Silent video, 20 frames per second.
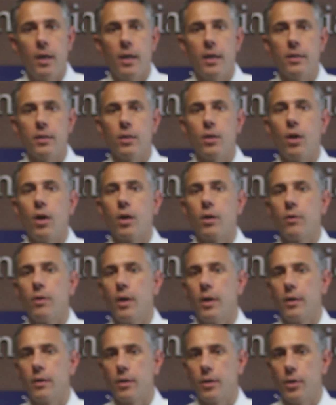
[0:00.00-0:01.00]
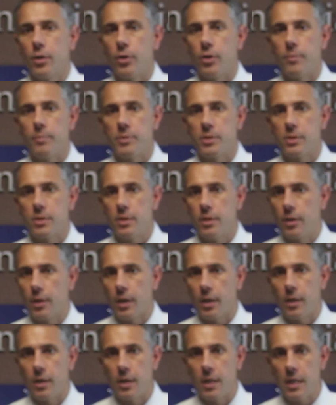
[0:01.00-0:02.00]
In the long run, Europe's still
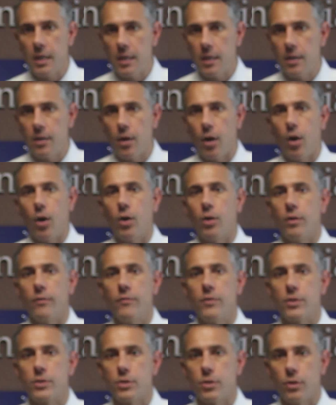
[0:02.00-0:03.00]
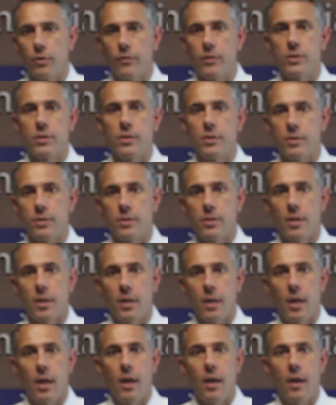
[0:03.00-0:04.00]
going to need all of the services
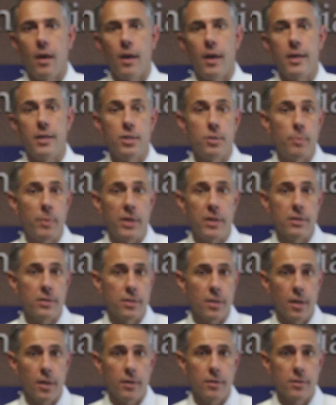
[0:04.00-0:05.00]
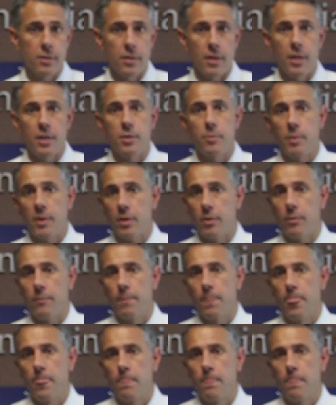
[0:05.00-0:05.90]
that HP sells, and HP